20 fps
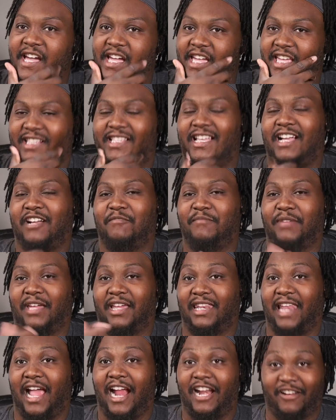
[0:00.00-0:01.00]
it's not gonna be a
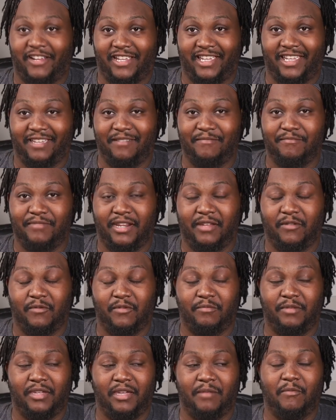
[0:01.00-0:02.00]
lighter kit, but it
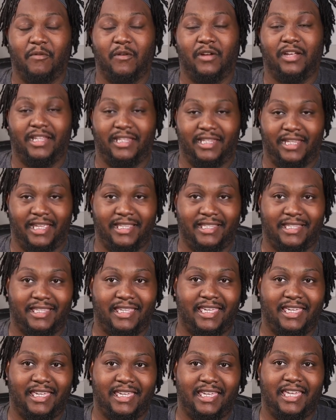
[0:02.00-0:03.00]
will be a more condensed
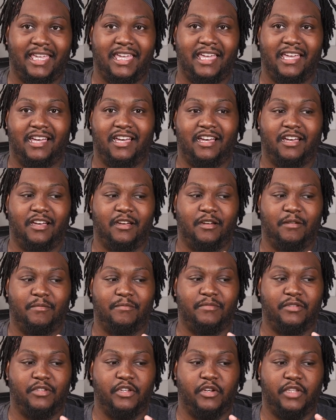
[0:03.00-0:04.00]
kit.
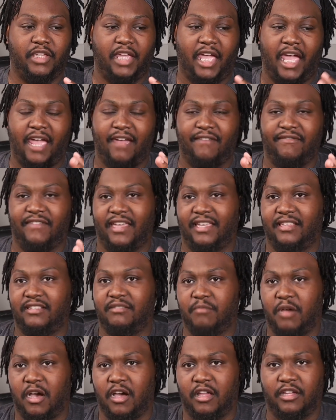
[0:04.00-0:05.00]
You know, to have that
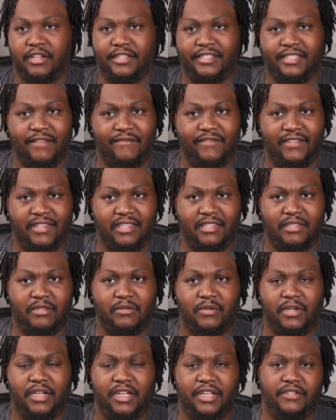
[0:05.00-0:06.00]
smaller 70 to
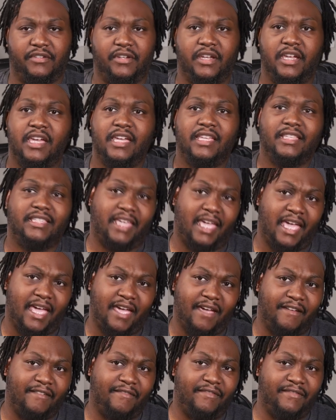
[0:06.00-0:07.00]
200, to
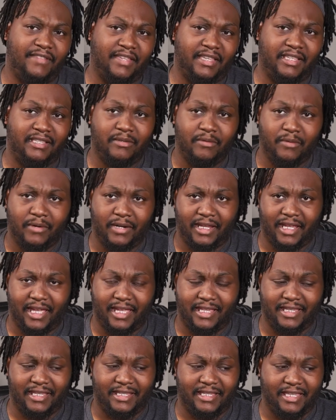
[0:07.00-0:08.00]
have this
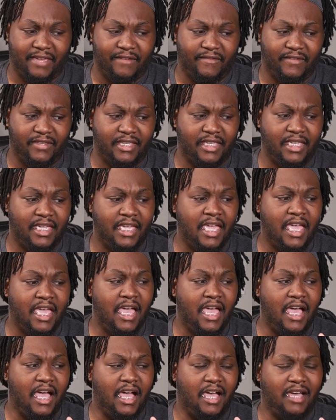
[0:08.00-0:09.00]
28 to 70,
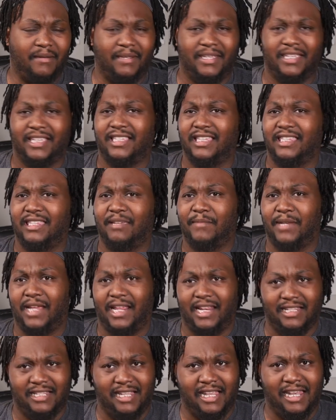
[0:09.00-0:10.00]
it just
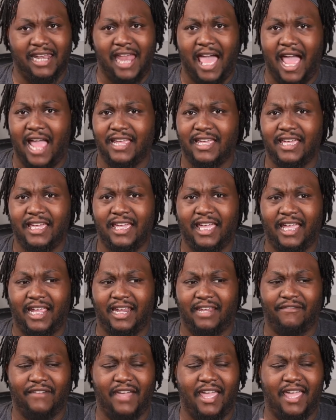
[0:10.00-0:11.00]
eliminates a lot.
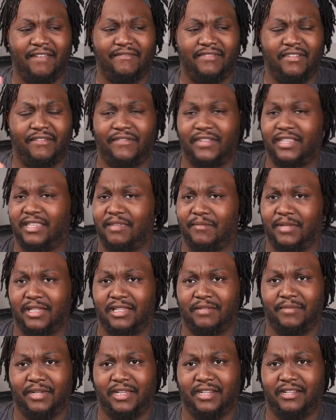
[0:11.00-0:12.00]
And if I have the
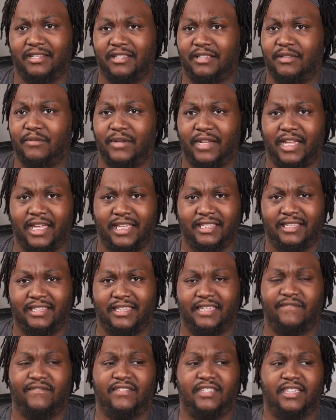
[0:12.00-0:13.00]
50mm, the 28 to
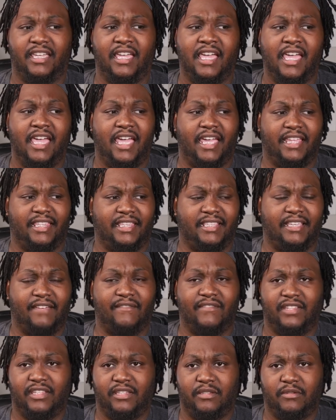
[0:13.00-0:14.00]
70, and the
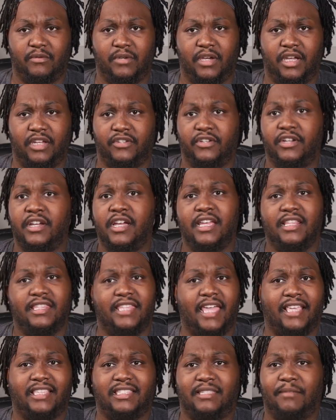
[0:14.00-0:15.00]
70 to 200,
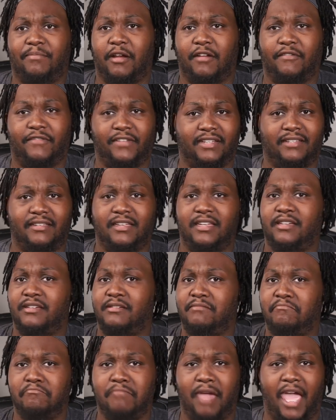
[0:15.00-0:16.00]
that's the perfect
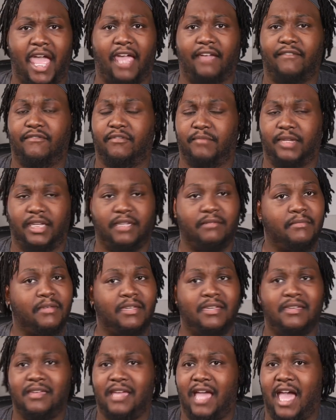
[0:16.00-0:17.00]
bag for me.
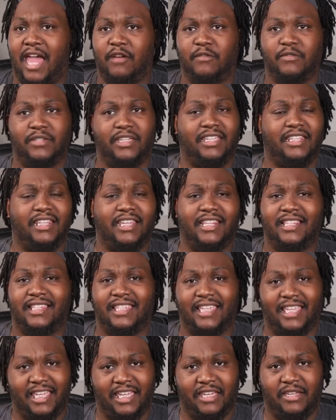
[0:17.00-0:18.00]
I don't need
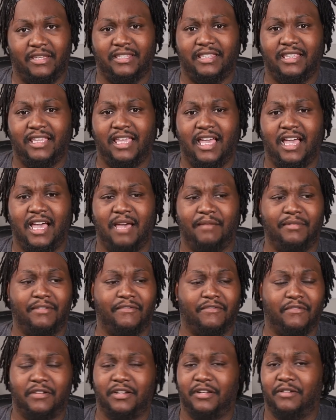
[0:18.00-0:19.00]
anything else. Be
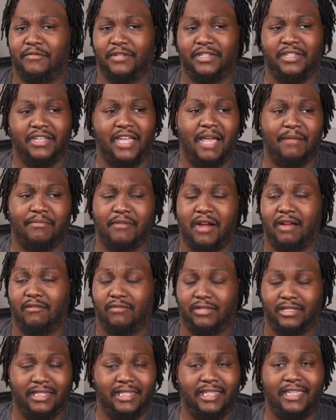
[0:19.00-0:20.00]
for real with you, I probably
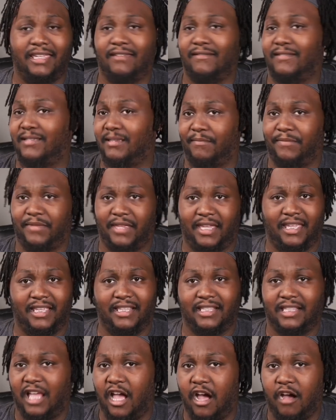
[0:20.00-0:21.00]
would leave some
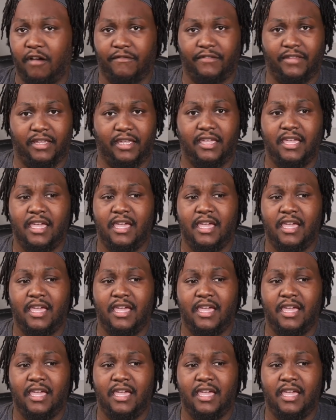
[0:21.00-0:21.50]
things often,